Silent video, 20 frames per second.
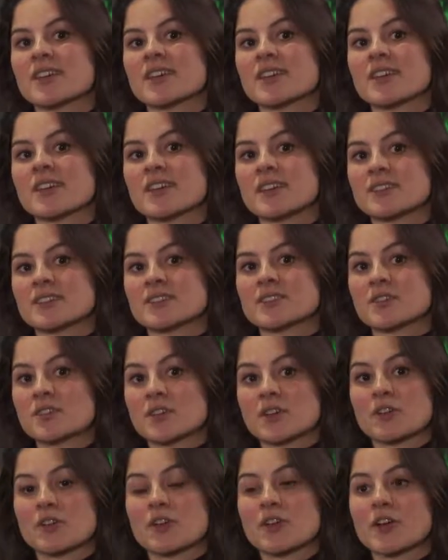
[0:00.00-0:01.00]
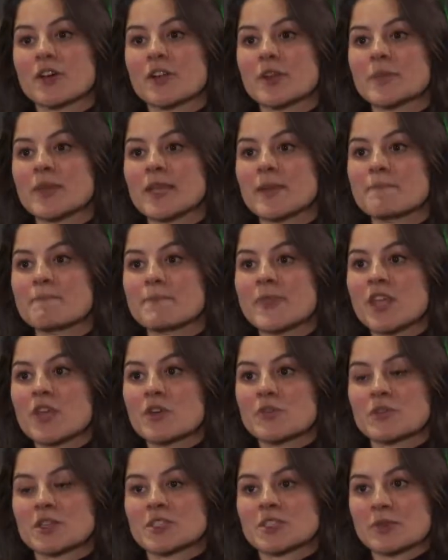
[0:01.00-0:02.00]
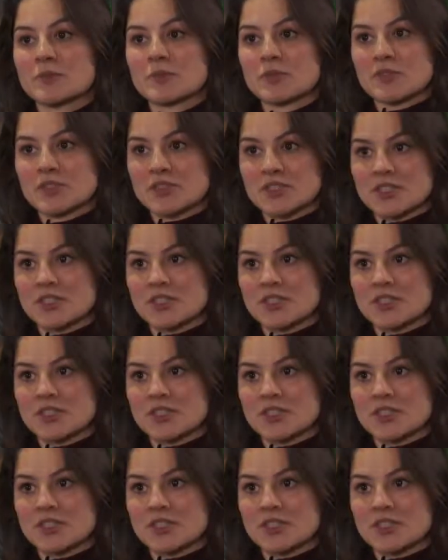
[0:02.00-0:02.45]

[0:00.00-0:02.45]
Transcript: in circular economy. For example, you